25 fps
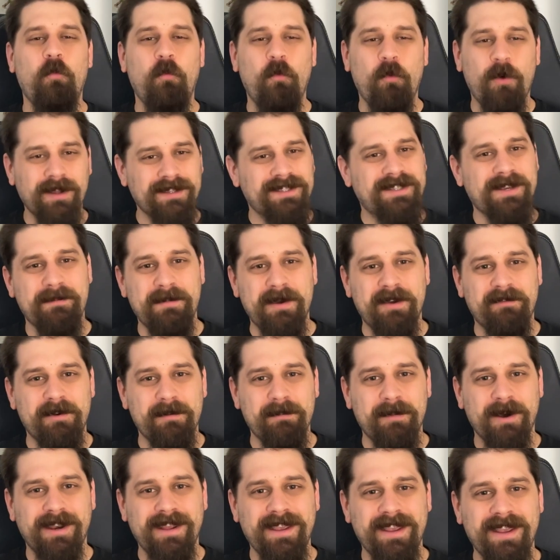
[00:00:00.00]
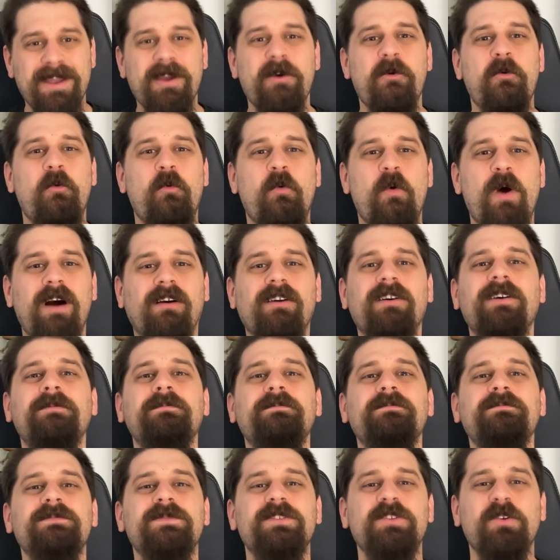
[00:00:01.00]
What's up, everybody?
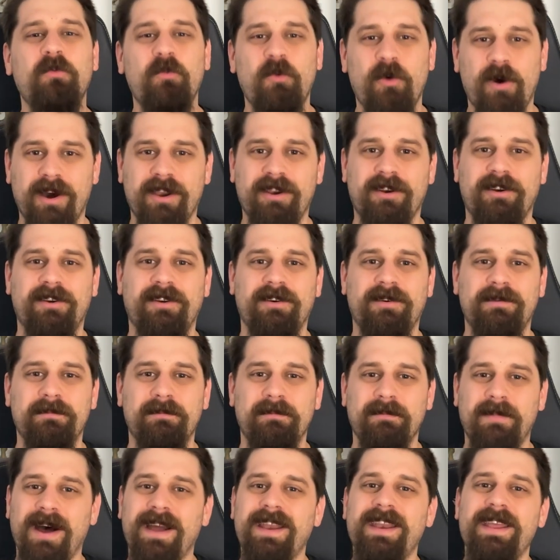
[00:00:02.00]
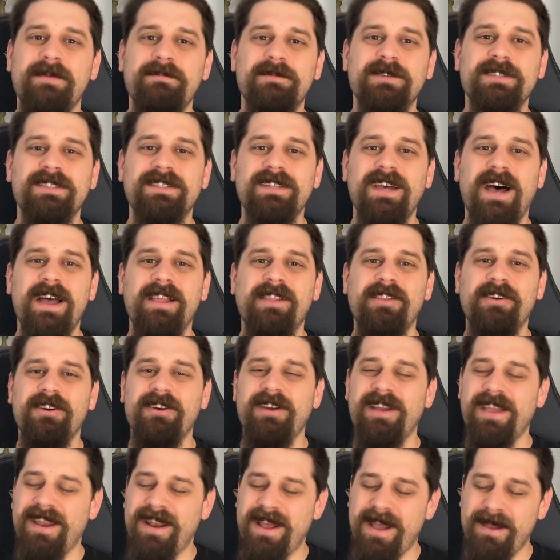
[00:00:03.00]
Welcome to Water. My name is Tyler,
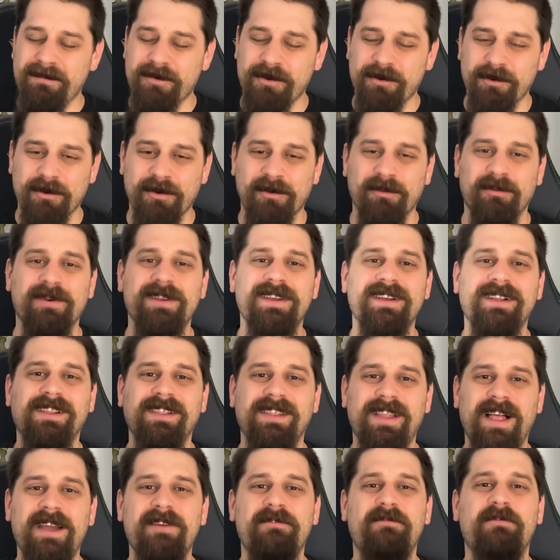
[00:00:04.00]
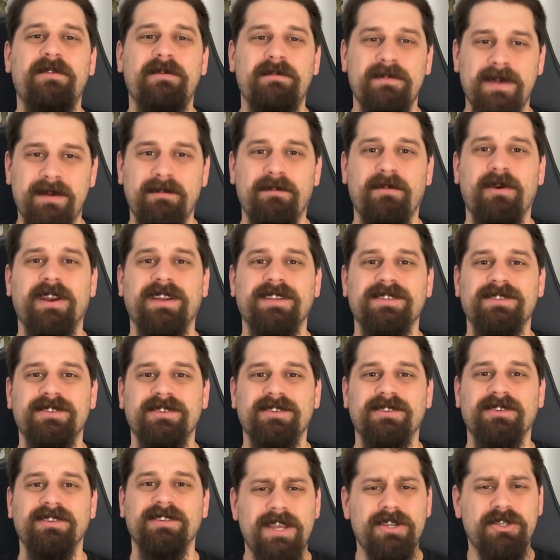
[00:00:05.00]
and I'm your real-life
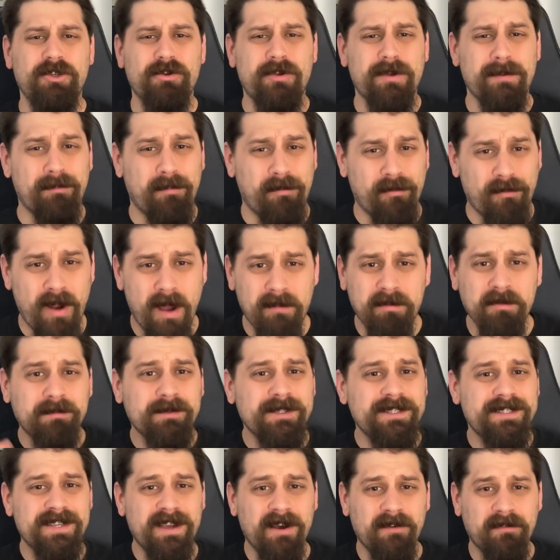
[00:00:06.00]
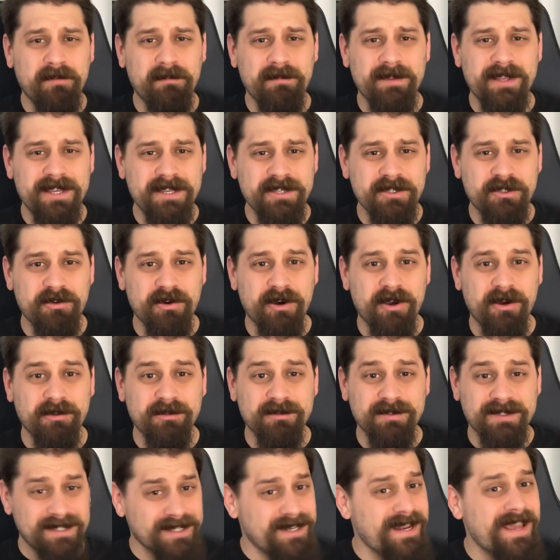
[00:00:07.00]
remembrancer. As you can probably tell from the
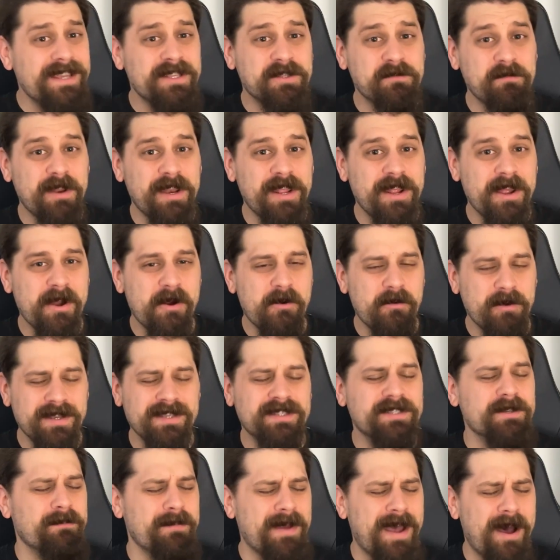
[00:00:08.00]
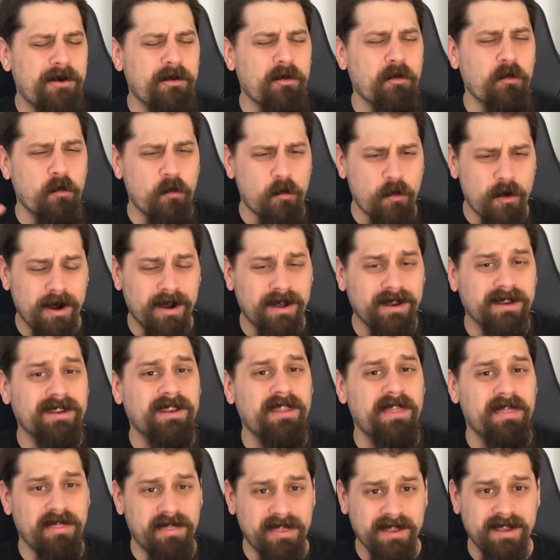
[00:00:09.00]
intro, today's video is about
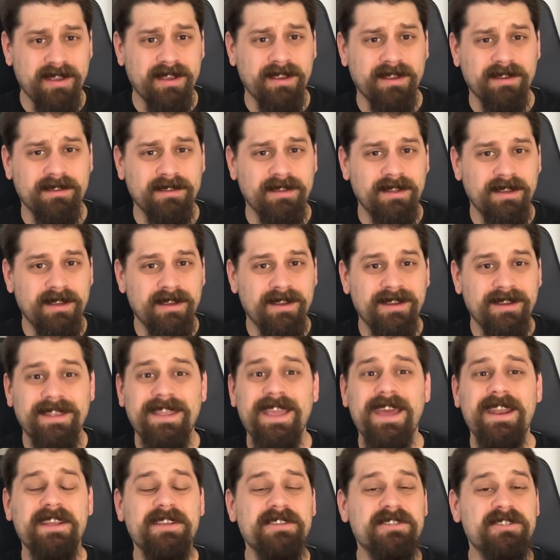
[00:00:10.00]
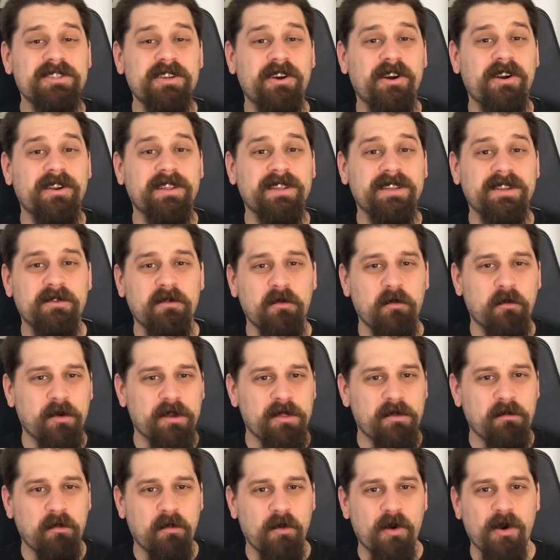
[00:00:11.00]
one thing: getting started
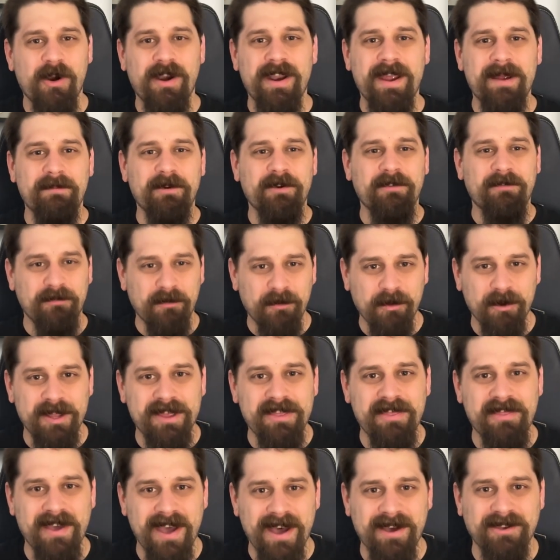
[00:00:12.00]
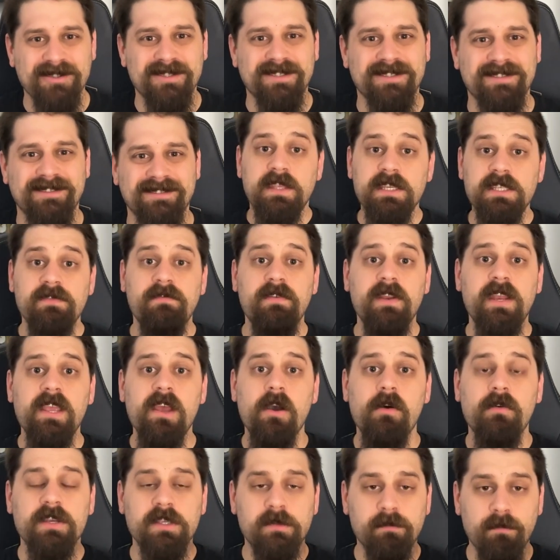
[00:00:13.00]
with Warhammer 40,000. This
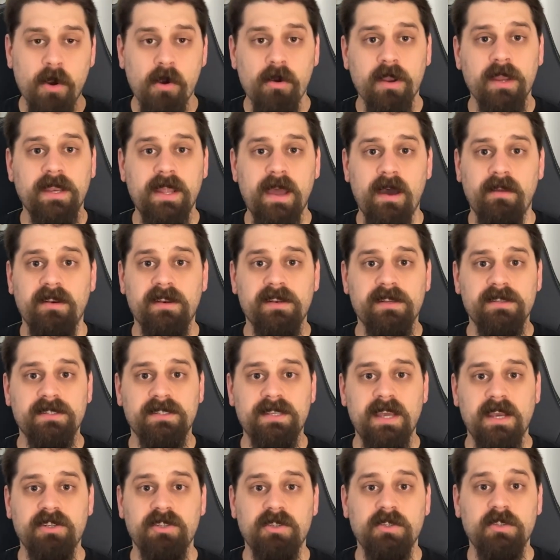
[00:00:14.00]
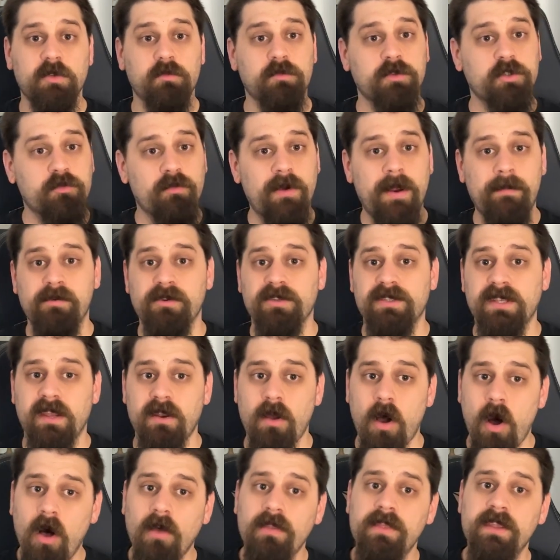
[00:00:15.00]
video is broken down into sections which
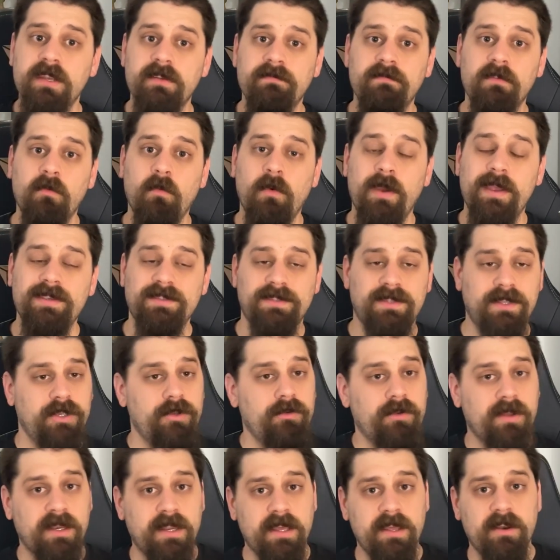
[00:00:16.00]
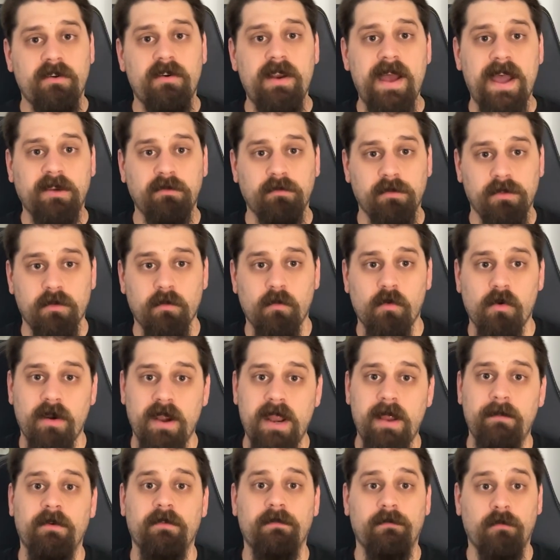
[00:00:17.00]
represent all the different ways that you can interact with the
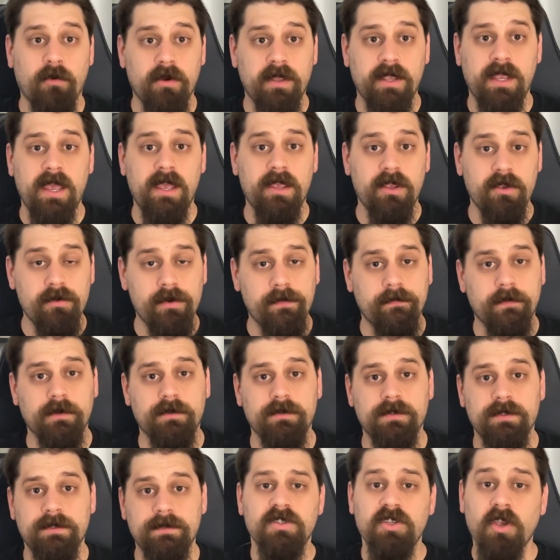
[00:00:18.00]
Warhammer 40k universe.